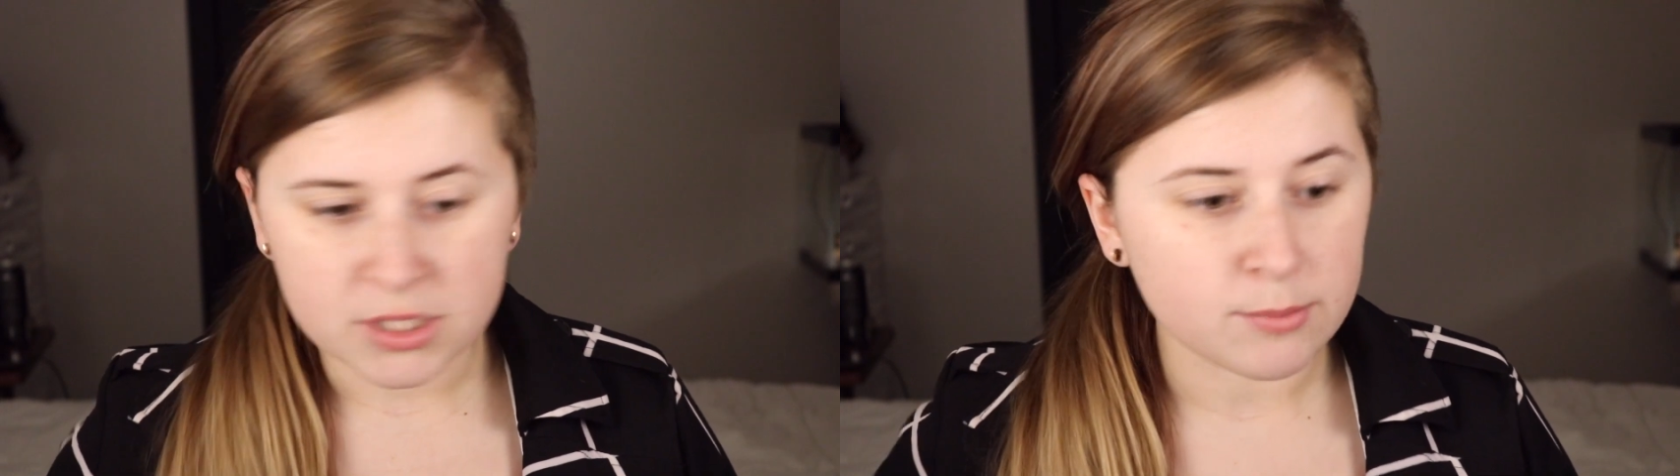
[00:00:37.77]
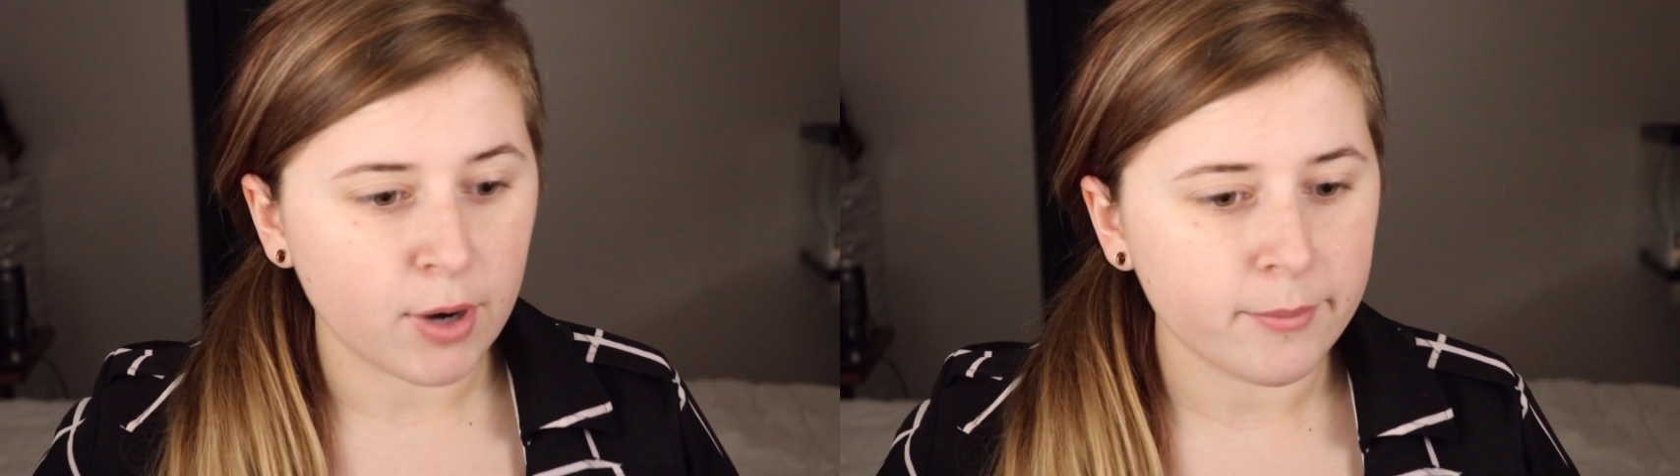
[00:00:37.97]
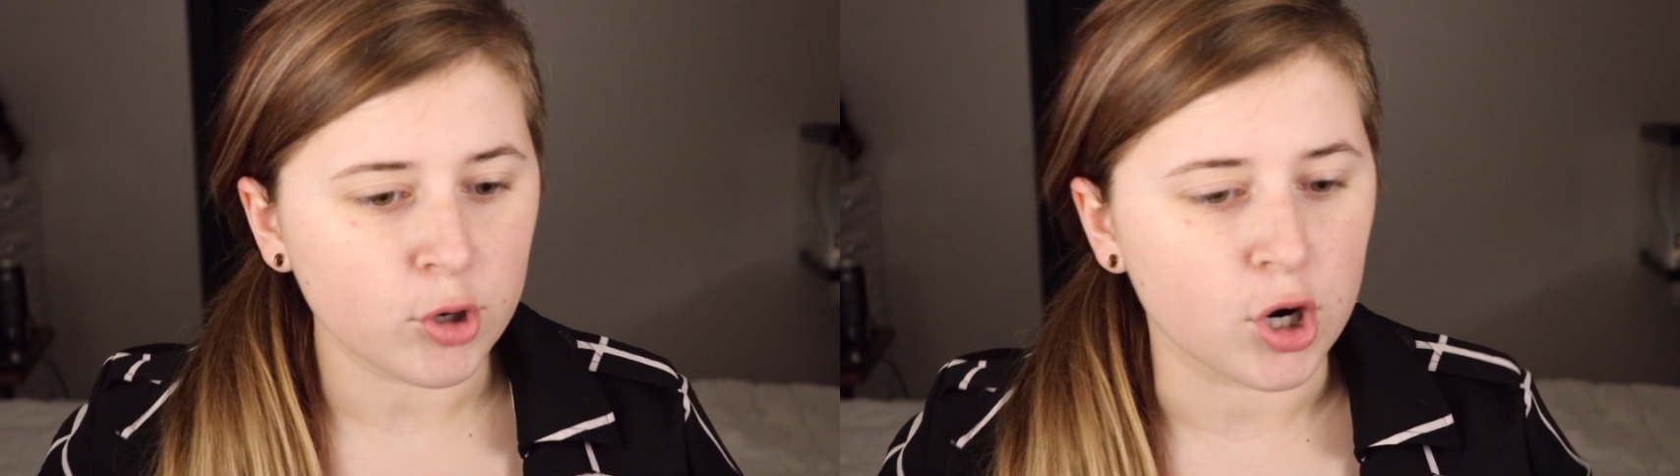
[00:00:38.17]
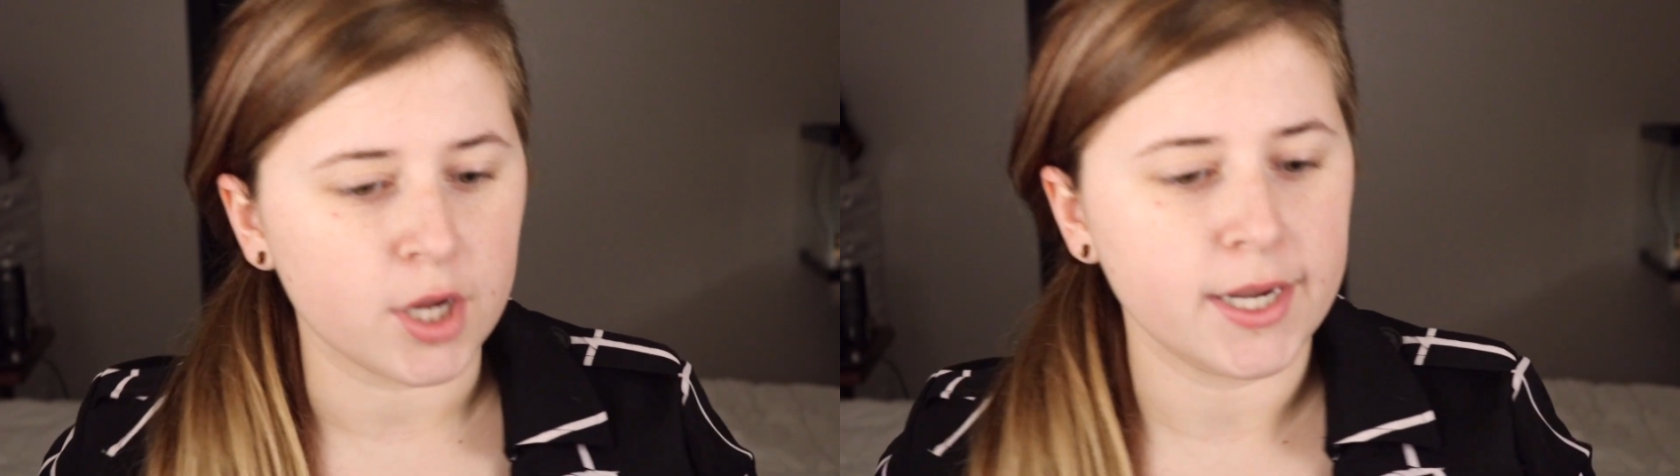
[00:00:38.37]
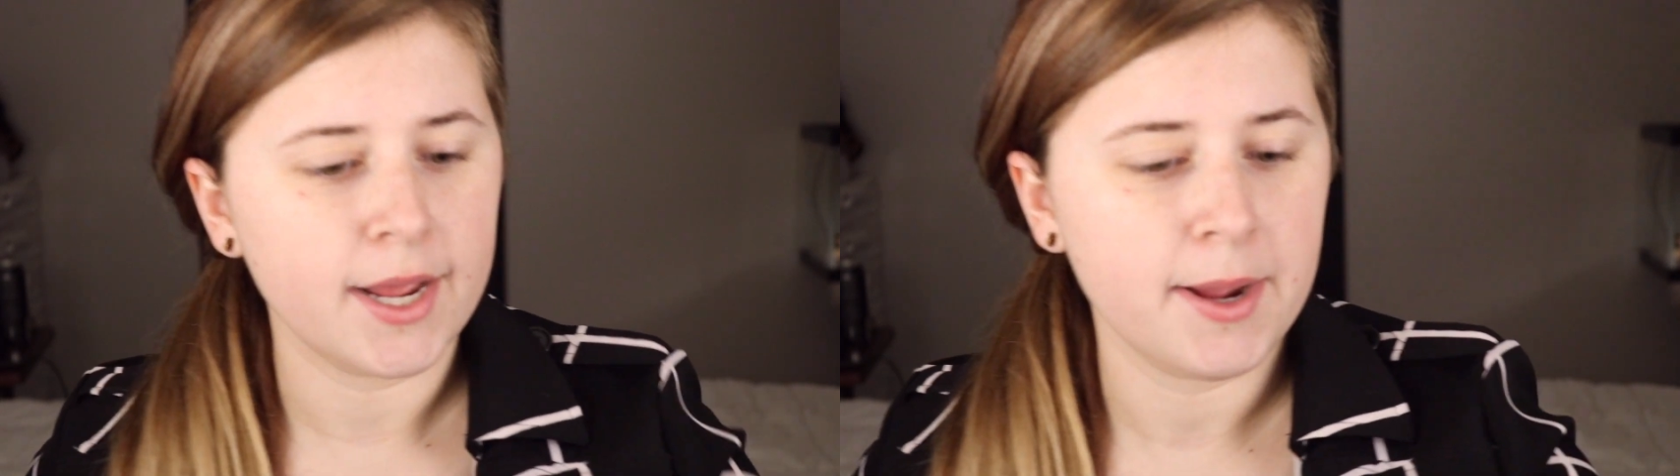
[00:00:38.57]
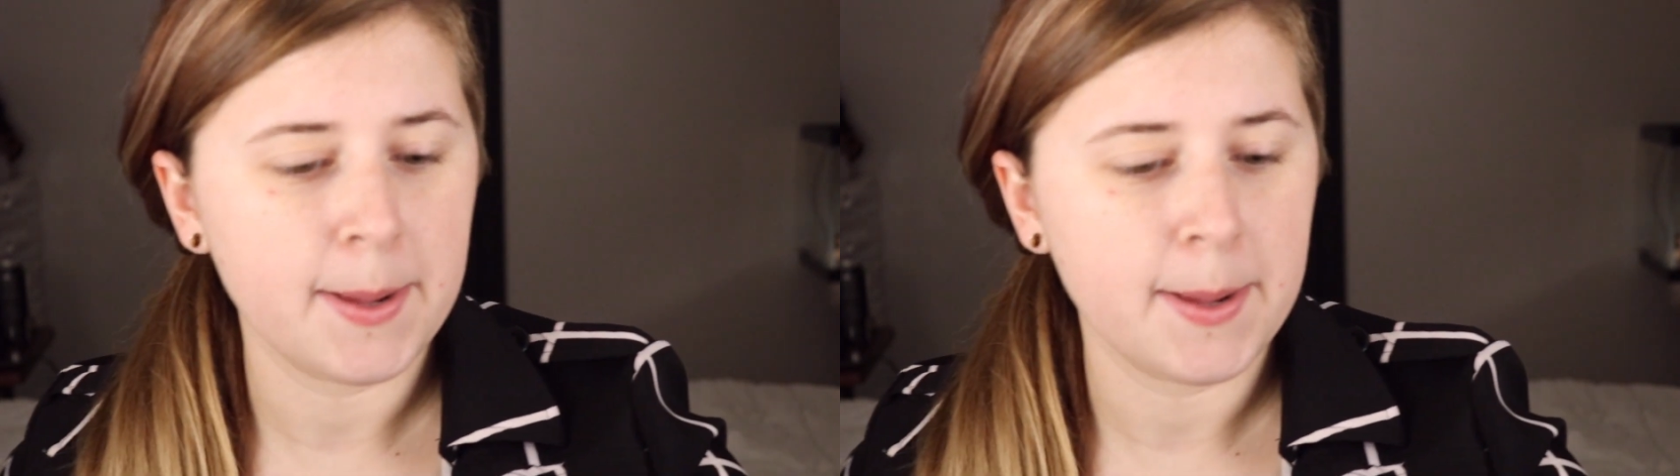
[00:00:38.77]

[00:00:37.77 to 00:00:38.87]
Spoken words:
some primer on.